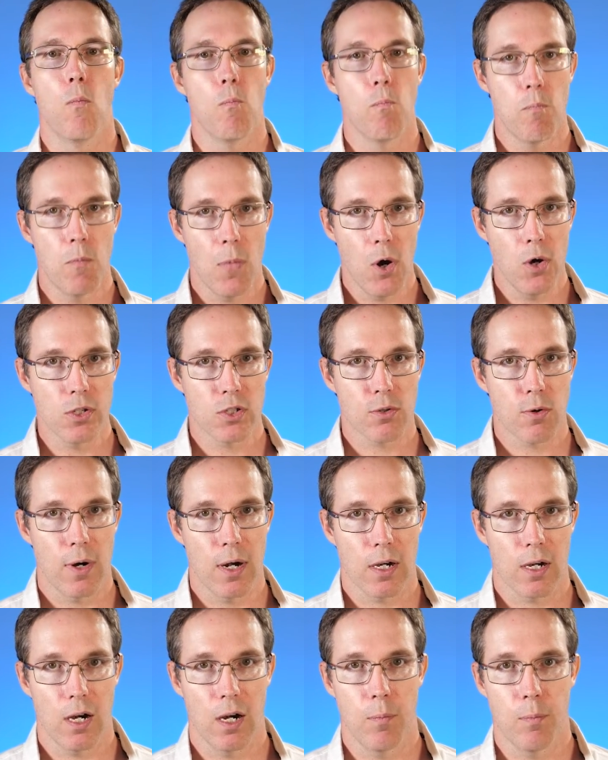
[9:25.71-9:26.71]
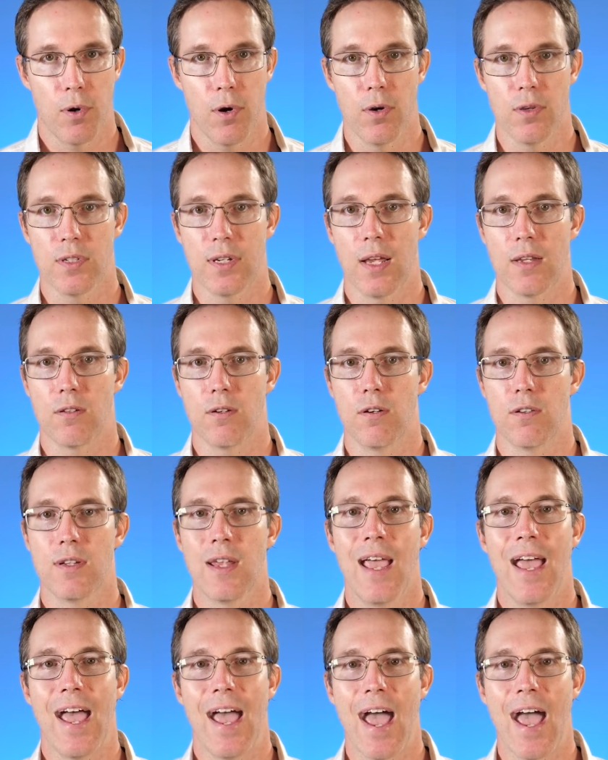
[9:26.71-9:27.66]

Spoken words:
Most credit card processors